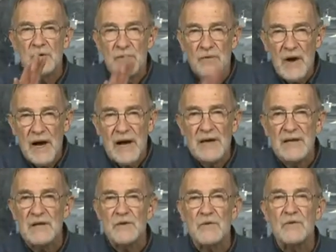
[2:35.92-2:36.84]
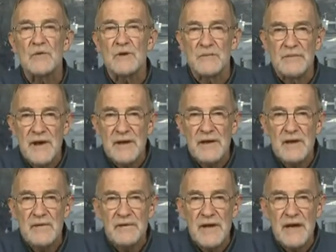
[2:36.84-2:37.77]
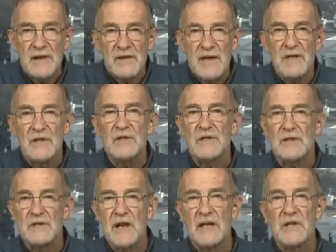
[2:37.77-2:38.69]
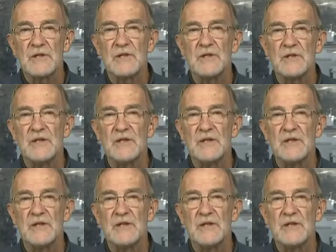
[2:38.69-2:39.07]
tried and true defective techniques, intelligence